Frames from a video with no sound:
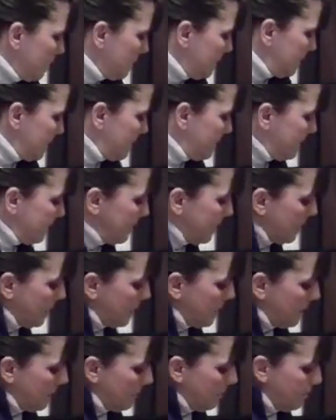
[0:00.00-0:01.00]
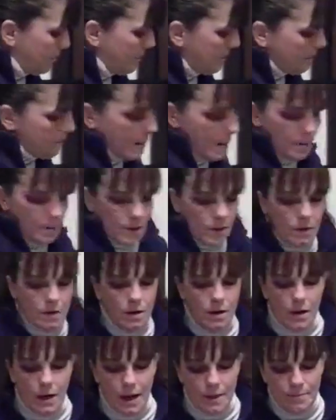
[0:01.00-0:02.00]
Let me see, wait, I have a piece of paper.
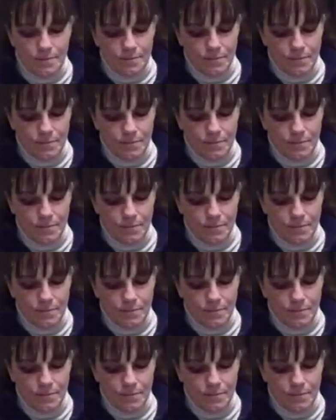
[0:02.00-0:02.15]
Okay,